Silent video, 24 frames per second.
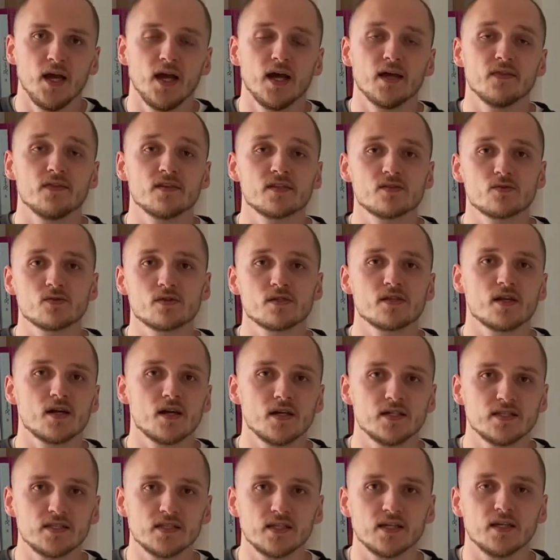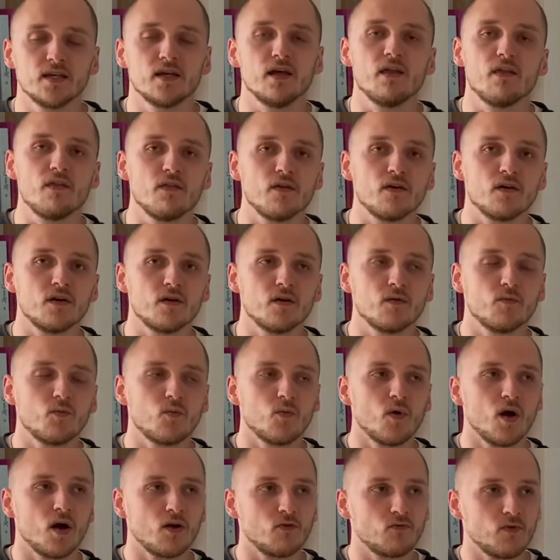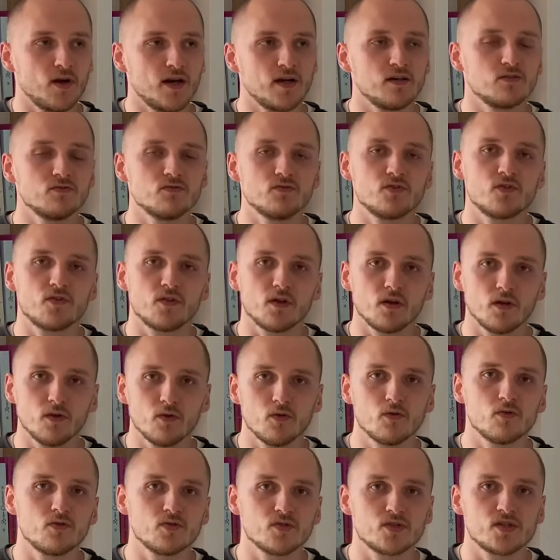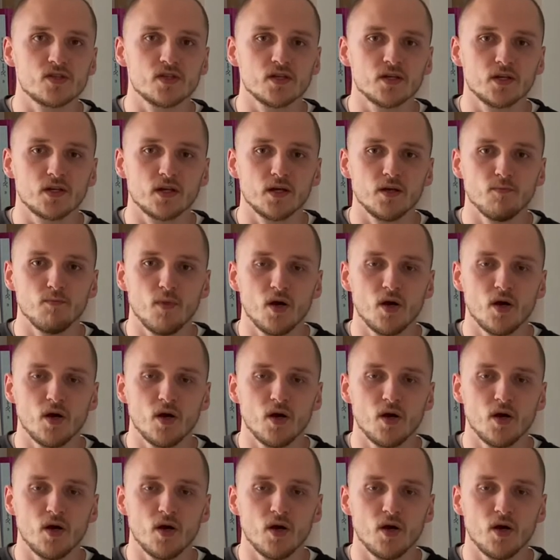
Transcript: And this was the idea that around the laws that